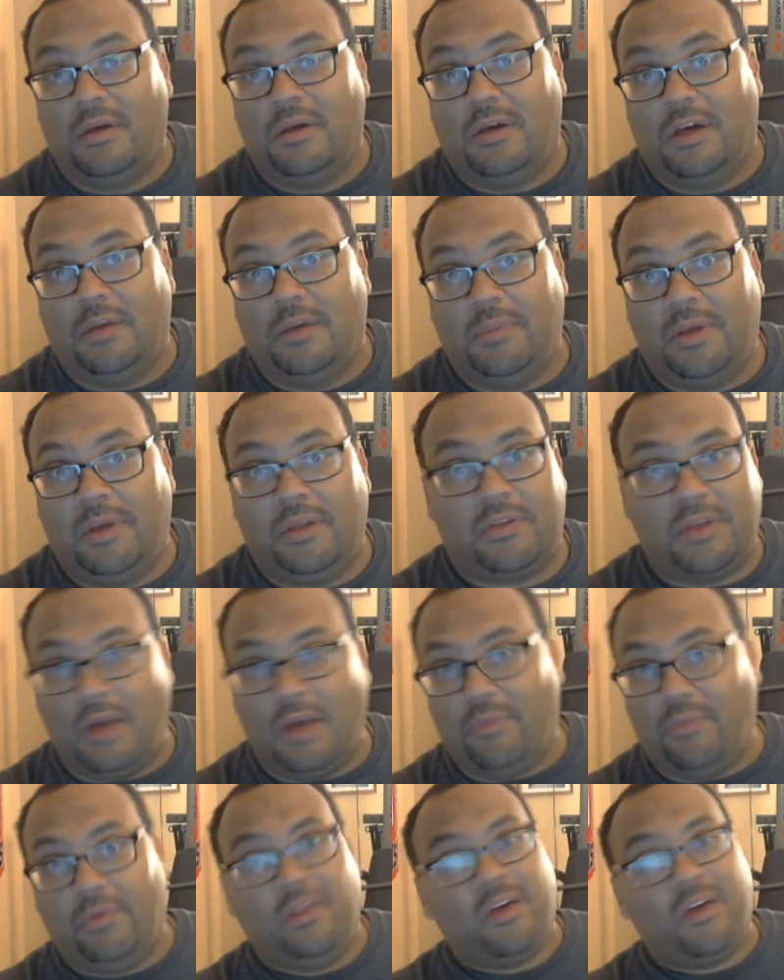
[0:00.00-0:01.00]
I mean, it's
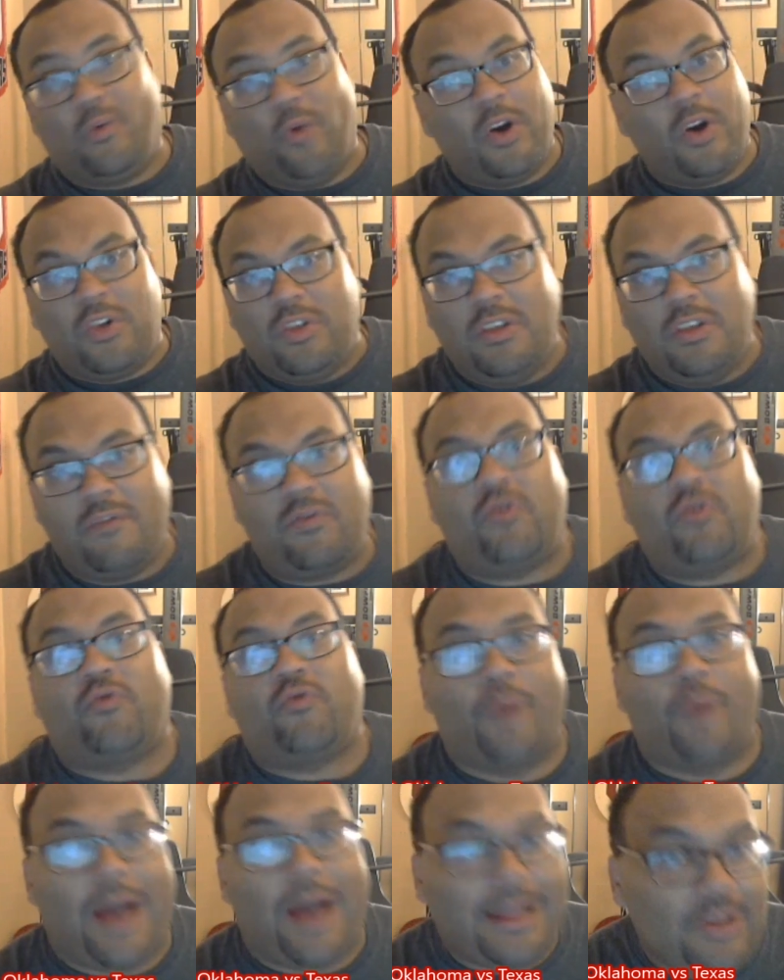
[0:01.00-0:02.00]
not really a question of
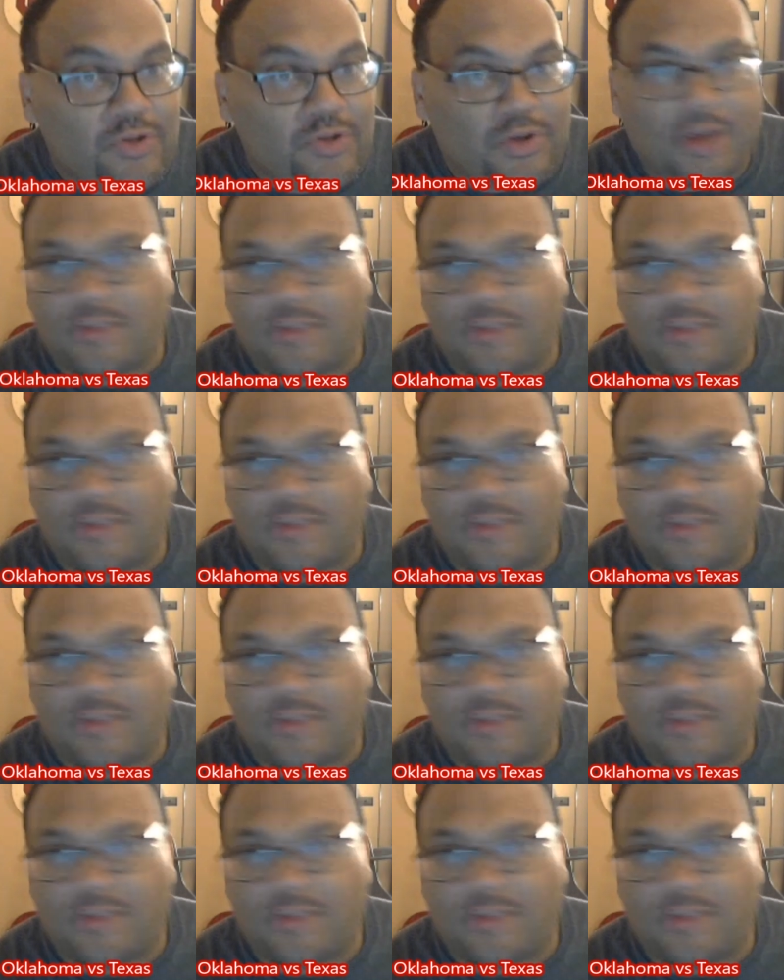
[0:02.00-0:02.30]
strategy.